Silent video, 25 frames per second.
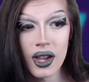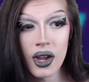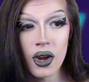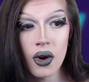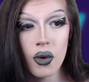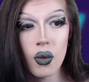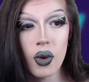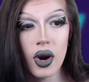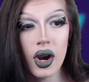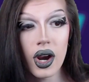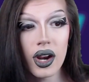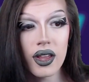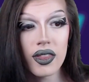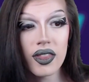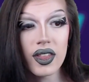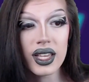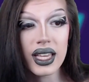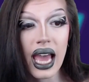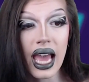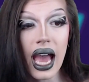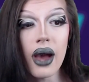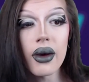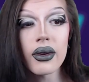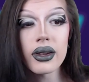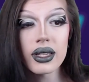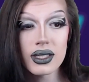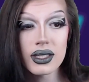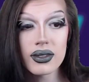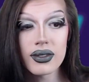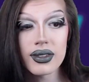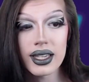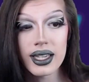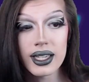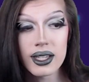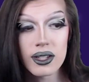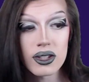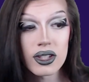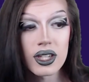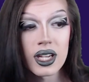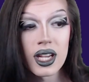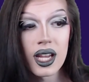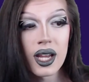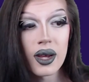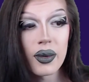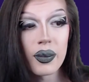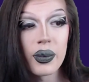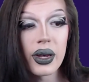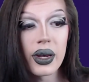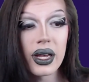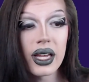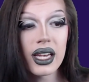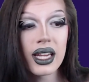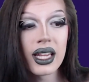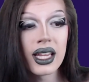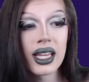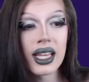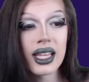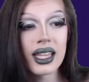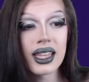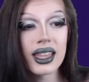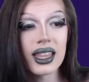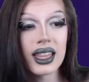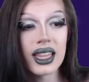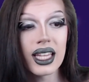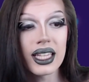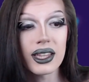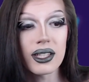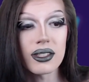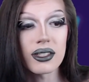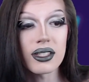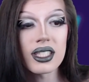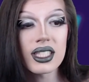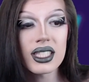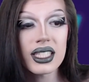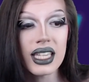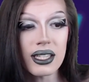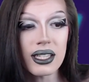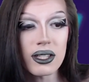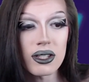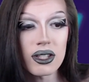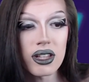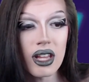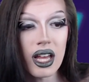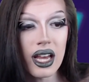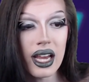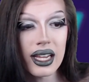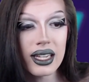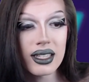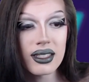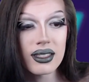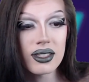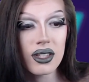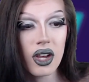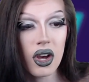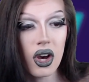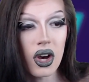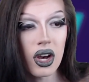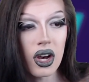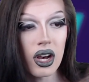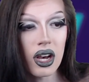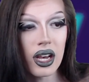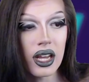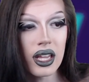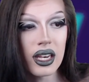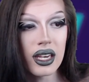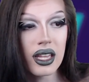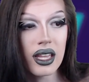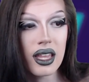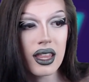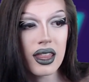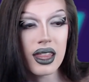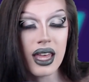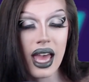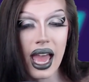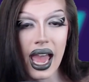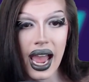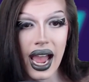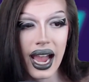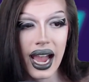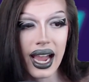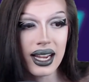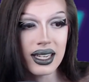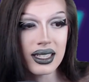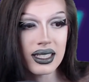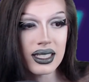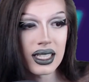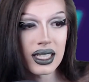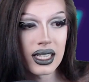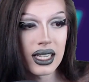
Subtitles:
where the gown is finished, but there's sketch lines on the hat